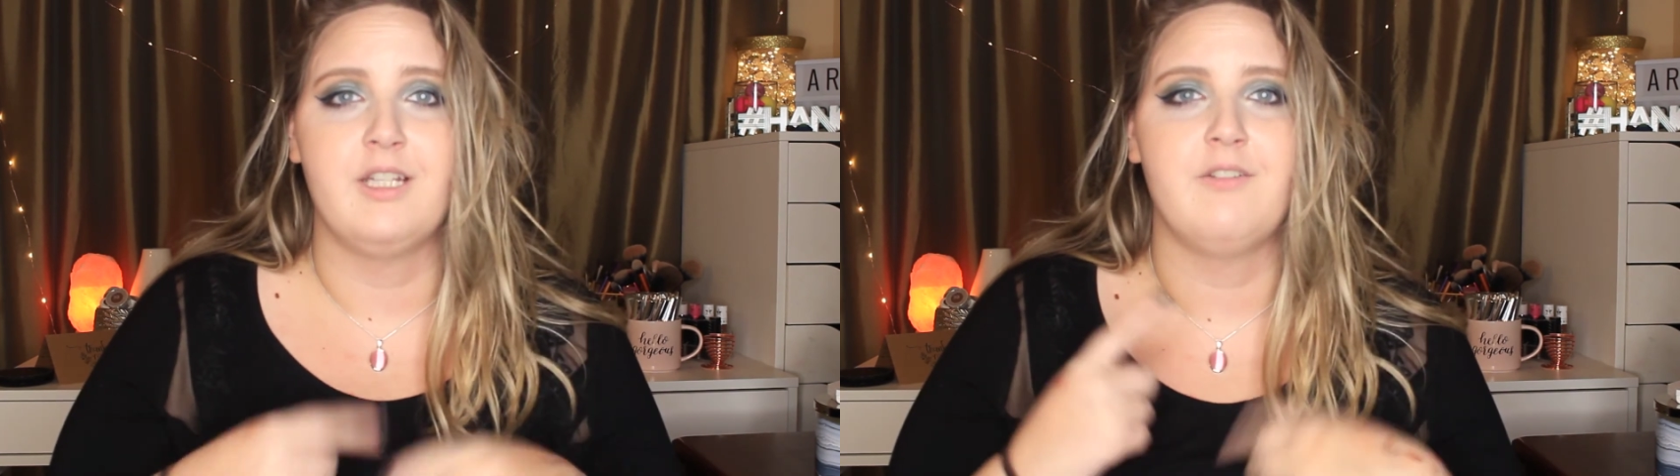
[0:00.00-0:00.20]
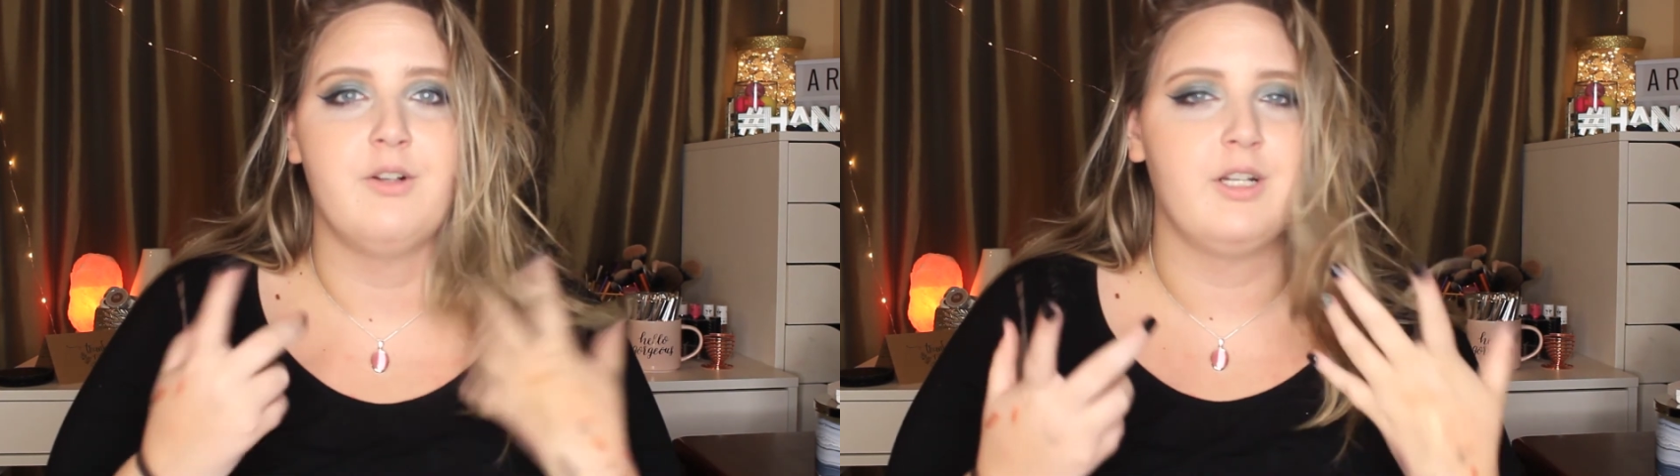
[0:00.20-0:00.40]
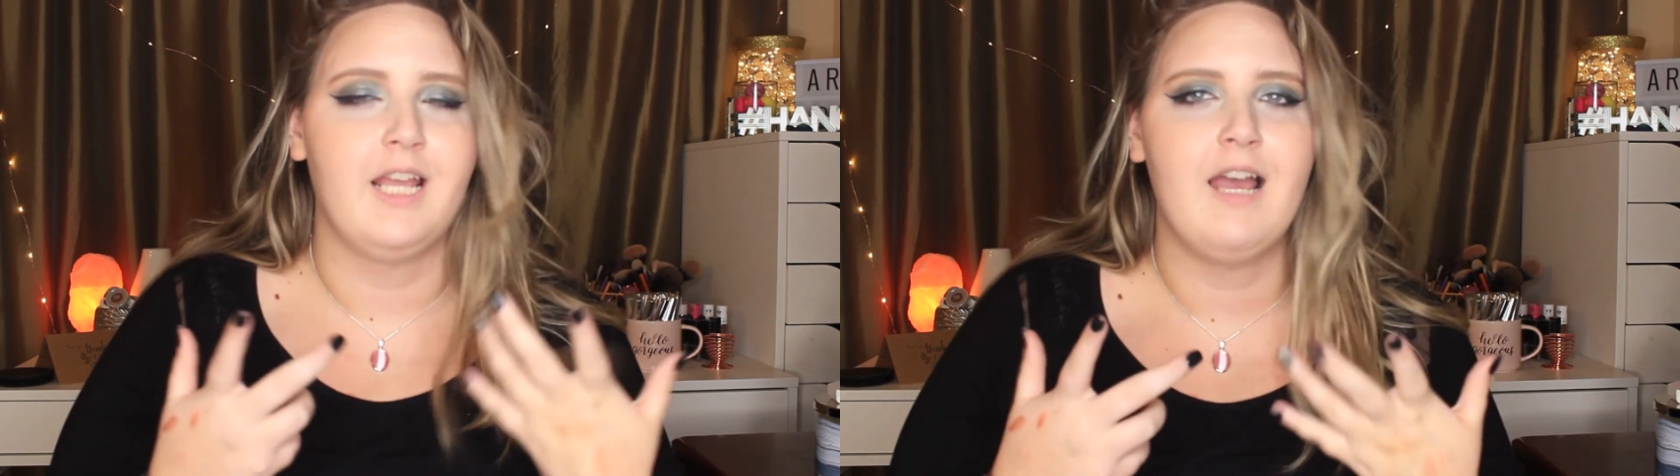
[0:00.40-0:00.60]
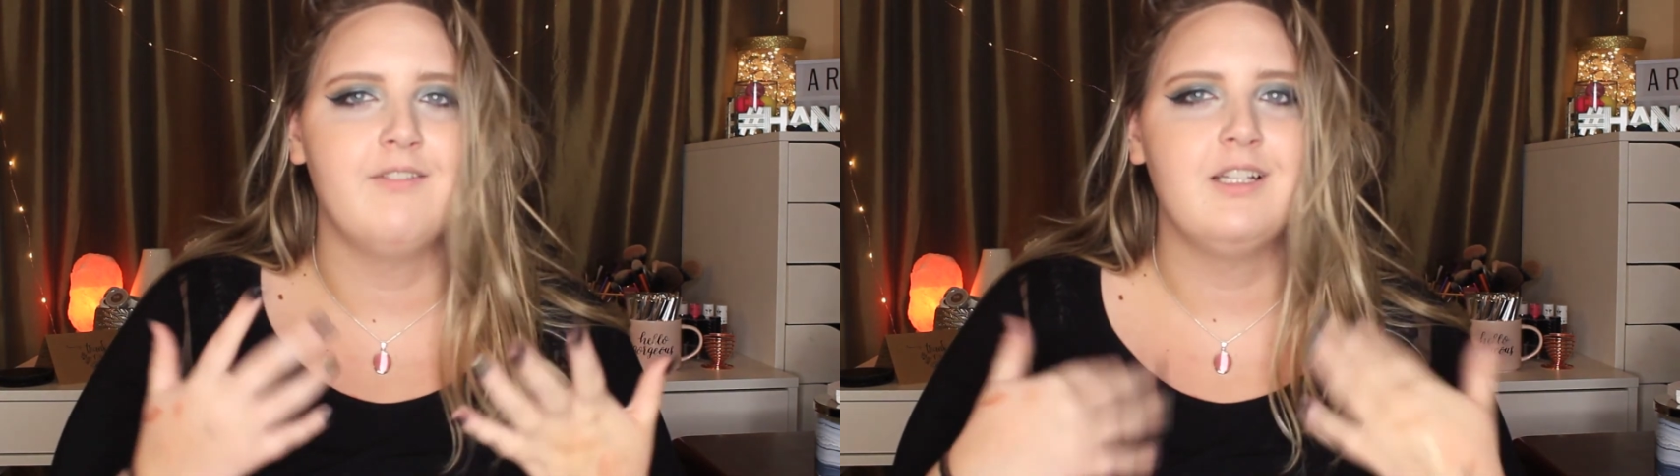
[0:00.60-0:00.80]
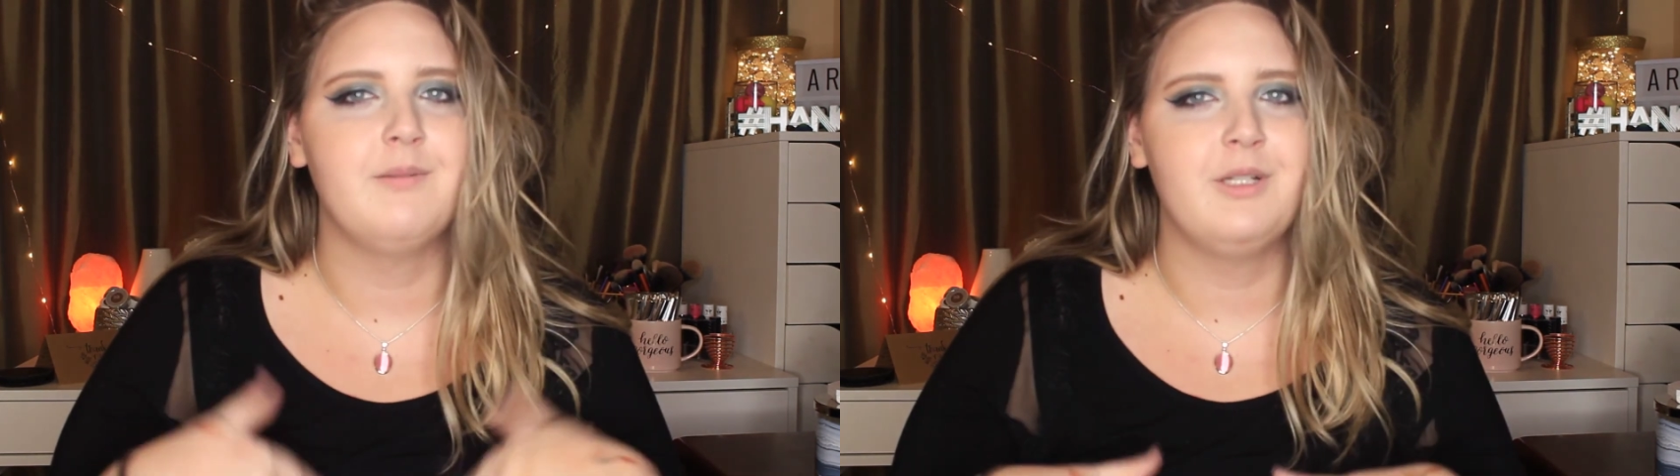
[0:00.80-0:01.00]
If you already have
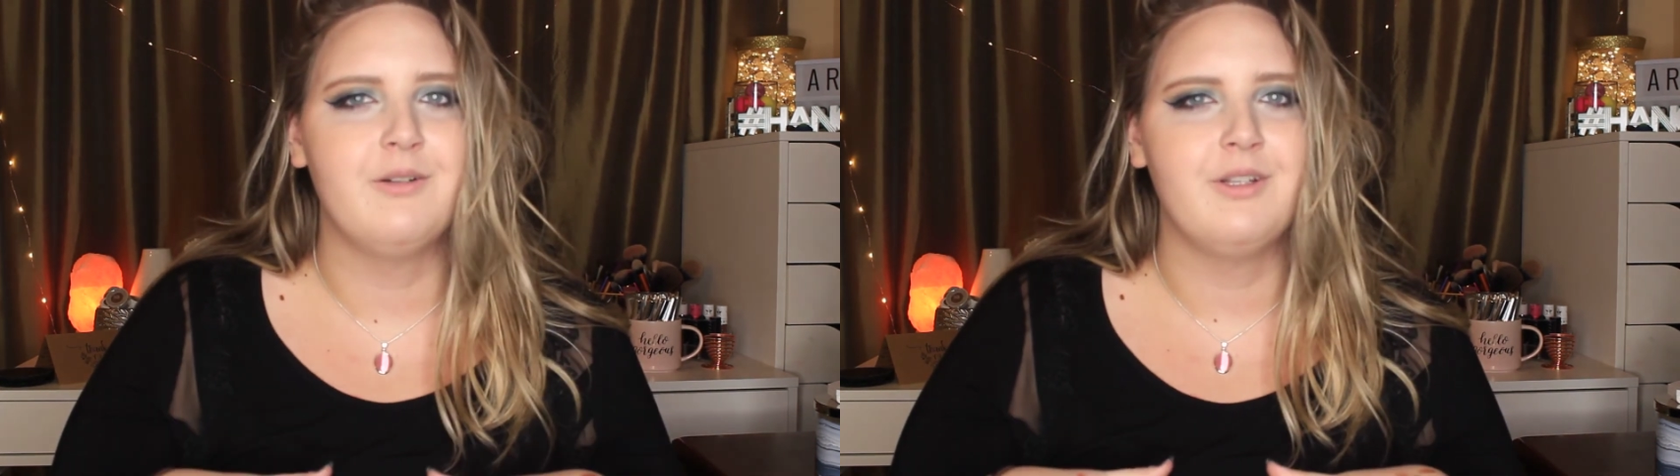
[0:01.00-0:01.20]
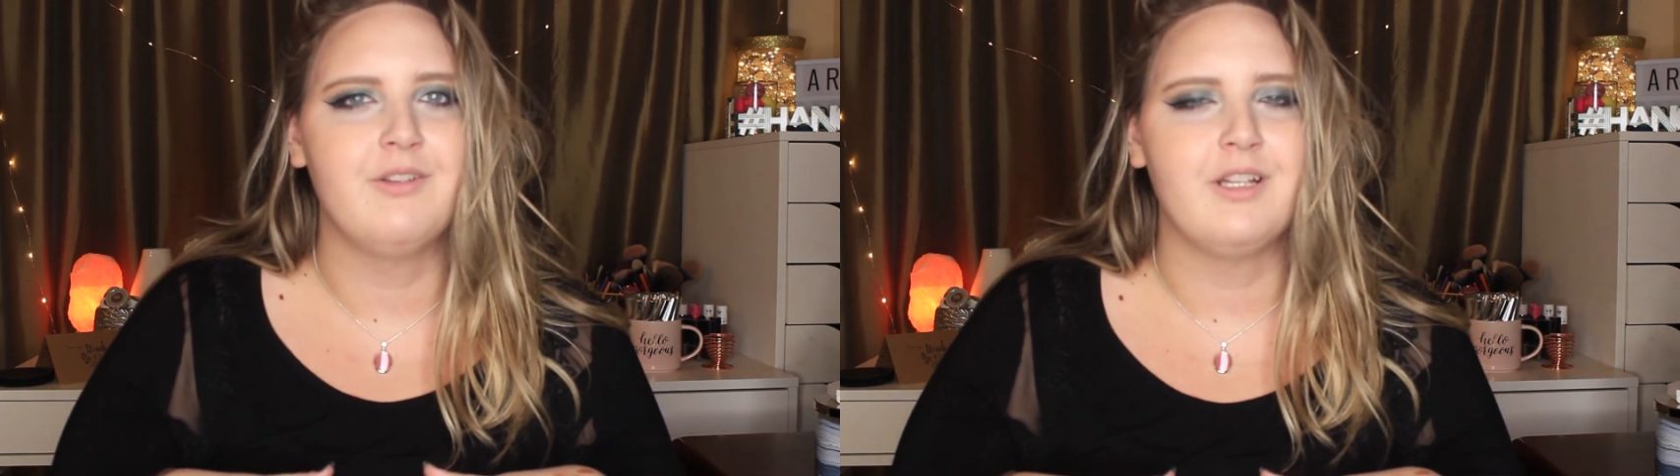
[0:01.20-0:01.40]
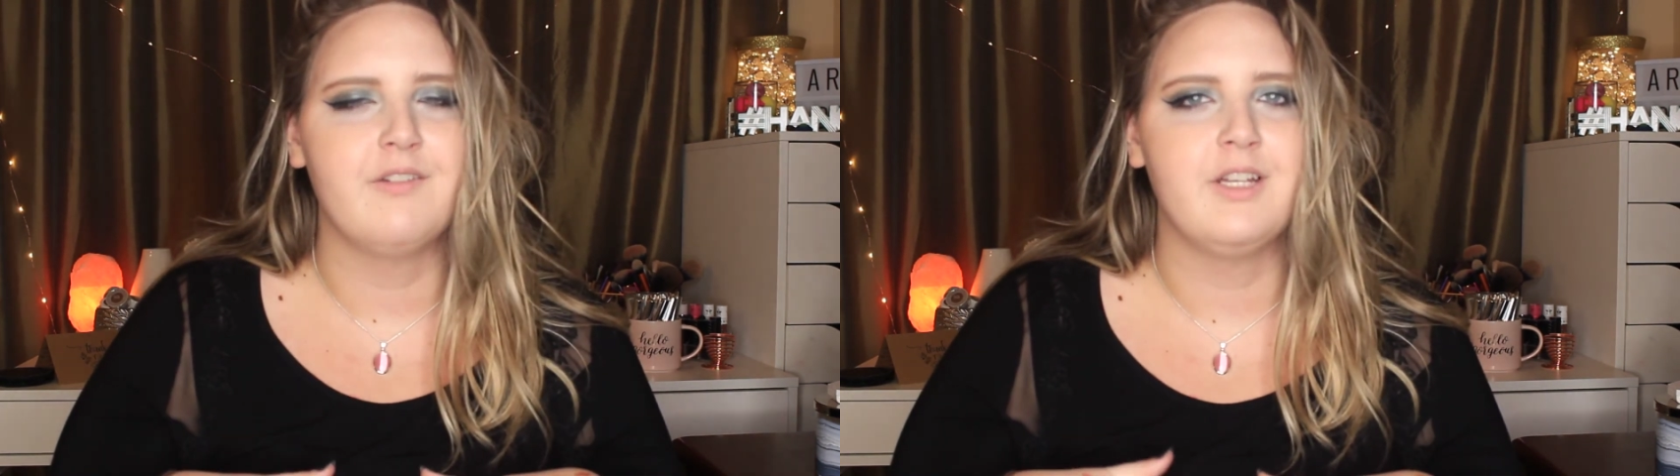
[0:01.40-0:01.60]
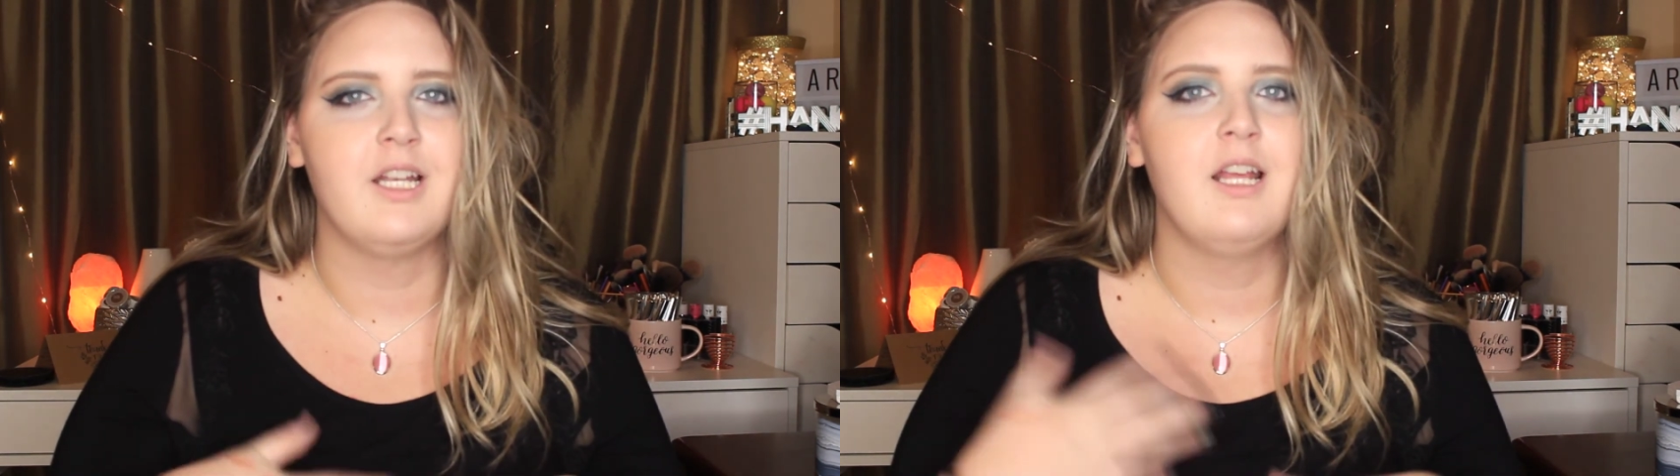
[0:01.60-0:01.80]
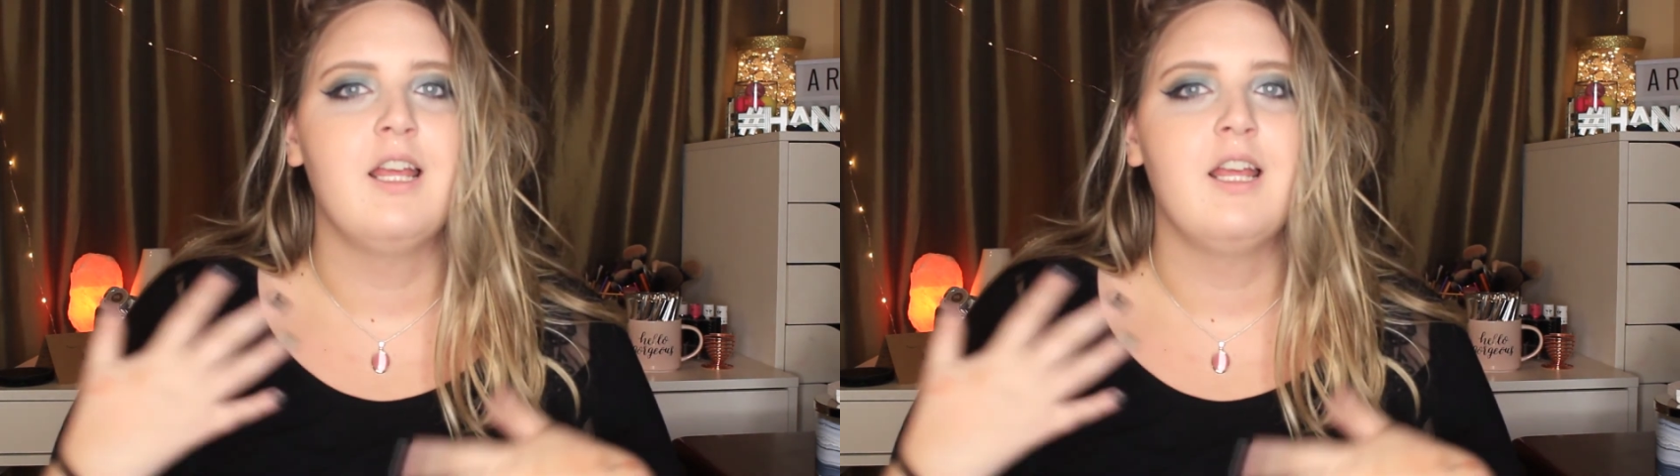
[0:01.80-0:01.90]
it, let me know what you think of it.